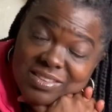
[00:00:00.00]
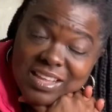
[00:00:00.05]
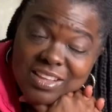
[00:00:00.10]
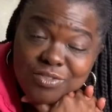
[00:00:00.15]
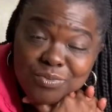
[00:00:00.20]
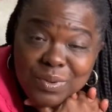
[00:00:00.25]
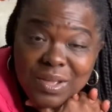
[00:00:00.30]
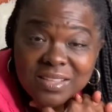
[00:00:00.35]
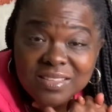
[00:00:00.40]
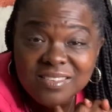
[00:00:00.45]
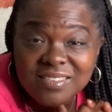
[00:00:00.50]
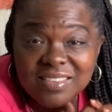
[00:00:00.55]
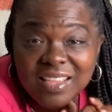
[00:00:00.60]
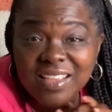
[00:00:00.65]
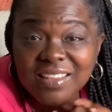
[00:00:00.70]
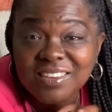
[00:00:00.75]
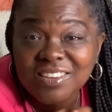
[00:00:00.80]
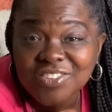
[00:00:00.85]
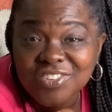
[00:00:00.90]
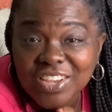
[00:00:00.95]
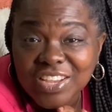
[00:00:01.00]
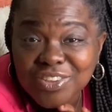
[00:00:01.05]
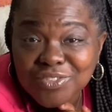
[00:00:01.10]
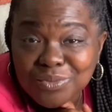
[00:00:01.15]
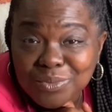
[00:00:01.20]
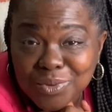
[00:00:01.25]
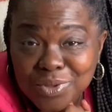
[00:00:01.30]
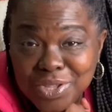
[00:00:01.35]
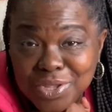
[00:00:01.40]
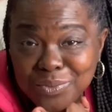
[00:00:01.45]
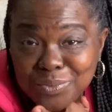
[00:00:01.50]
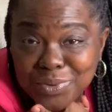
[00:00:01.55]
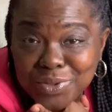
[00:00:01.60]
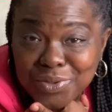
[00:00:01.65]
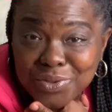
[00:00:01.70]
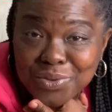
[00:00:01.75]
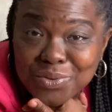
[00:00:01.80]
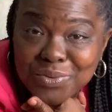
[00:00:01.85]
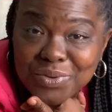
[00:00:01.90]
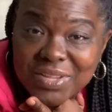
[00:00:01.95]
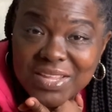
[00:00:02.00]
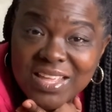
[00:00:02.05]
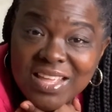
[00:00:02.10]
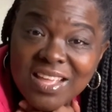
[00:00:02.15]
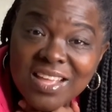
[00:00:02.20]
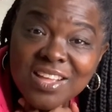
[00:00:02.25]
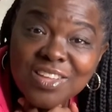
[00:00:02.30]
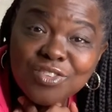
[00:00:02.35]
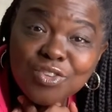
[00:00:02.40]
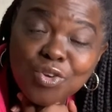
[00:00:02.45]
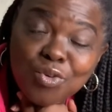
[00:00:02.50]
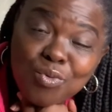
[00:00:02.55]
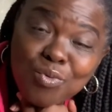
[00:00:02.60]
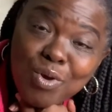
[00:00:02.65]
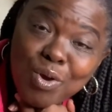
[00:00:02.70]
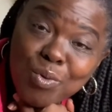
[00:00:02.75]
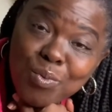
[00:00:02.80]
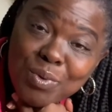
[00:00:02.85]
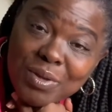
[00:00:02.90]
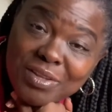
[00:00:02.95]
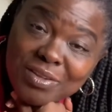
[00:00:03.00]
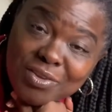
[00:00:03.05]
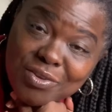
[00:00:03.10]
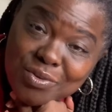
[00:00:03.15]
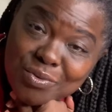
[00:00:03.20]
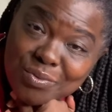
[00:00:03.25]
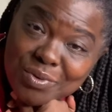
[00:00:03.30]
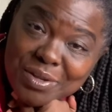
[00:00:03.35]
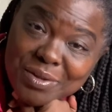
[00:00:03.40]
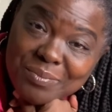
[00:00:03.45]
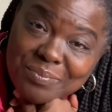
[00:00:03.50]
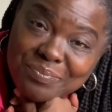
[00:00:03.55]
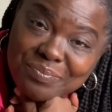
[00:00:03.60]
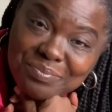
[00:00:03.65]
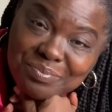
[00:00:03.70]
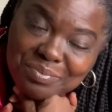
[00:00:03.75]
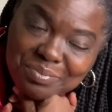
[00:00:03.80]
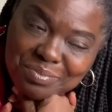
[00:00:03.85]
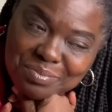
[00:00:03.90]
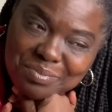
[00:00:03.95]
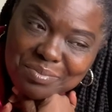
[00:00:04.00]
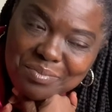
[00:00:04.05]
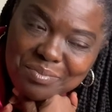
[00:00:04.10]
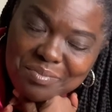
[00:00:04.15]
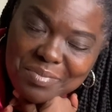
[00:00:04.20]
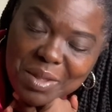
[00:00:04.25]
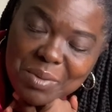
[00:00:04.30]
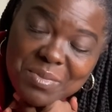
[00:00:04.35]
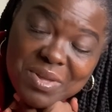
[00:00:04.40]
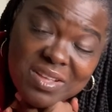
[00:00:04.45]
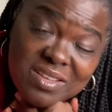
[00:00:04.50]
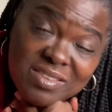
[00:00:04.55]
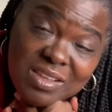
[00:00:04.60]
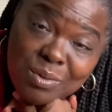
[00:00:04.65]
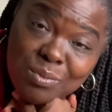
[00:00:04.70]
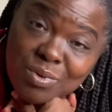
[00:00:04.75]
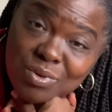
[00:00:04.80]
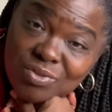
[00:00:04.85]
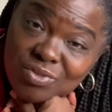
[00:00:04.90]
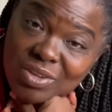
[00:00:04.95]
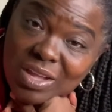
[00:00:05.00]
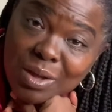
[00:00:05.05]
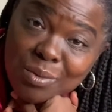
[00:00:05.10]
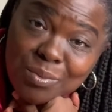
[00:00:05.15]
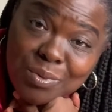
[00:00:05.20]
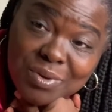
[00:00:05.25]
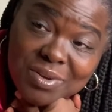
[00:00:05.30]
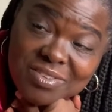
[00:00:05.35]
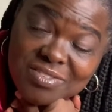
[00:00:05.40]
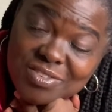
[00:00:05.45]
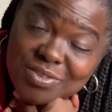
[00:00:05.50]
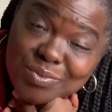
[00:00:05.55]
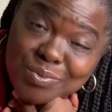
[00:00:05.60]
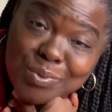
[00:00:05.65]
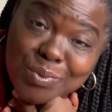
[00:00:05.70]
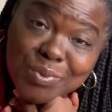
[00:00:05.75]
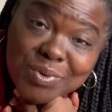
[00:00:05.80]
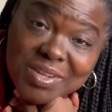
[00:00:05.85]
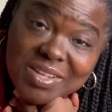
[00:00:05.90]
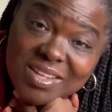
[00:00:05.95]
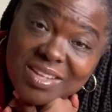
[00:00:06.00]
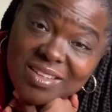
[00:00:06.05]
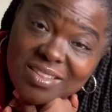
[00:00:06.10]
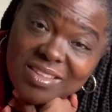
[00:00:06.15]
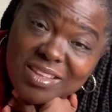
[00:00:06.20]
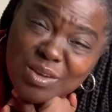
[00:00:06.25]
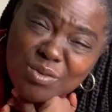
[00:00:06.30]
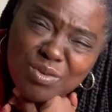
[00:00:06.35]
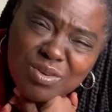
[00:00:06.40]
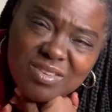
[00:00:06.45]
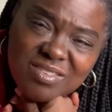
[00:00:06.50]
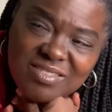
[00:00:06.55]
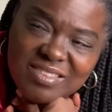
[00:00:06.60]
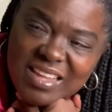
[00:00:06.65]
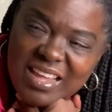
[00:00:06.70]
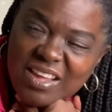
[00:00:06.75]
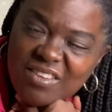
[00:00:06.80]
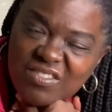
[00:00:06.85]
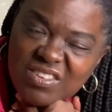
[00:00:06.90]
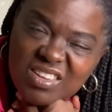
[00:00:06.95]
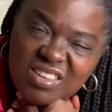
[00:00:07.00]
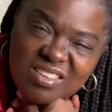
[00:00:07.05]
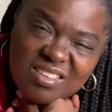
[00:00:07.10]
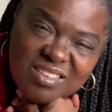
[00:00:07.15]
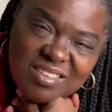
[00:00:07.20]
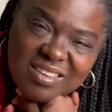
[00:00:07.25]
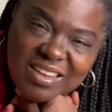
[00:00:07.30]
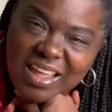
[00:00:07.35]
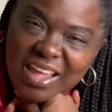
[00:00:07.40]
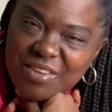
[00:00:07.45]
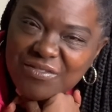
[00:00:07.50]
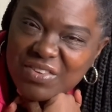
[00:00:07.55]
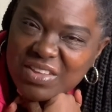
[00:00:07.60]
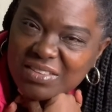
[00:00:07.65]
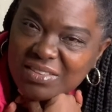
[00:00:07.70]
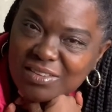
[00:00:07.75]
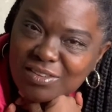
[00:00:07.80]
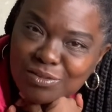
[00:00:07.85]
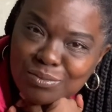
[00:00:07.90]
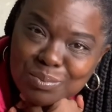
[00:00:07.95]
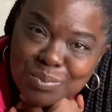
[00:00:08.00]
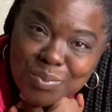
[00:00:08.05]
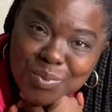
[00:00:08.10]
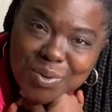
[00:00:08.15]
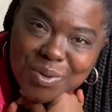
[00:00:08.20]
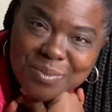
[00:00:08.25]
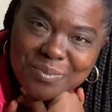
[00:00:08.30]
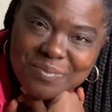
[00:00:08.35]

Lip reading: That's why I decided to change from Cooking with Cutie to Grow with Cutie. Because I want us to grow together. I want us to have a good life at this point.